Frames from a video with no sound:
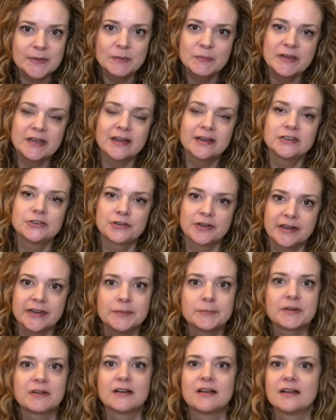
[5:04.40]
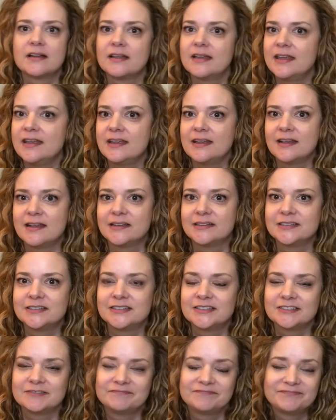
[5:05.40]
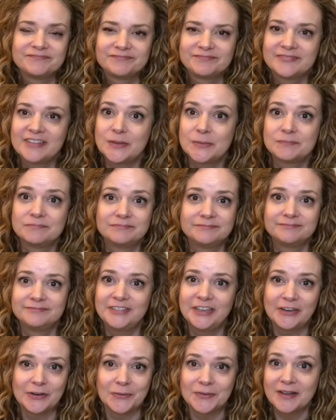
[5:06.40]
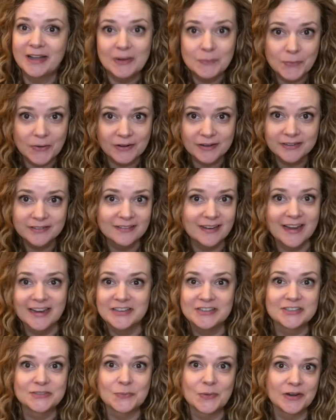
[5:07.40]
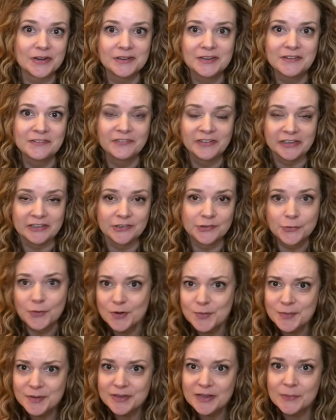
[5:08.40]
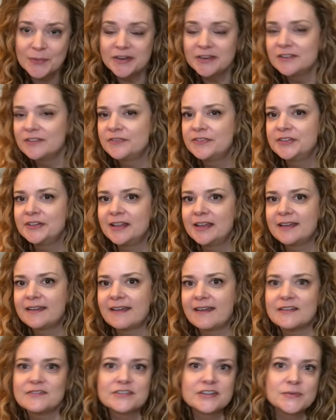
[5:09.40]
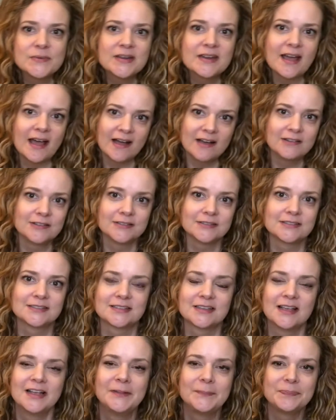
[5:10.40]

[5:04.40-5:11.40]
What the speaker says: and we got a training bra, and it, I wore it. I just wanted to feel normal. I wanted to feel like everyone else.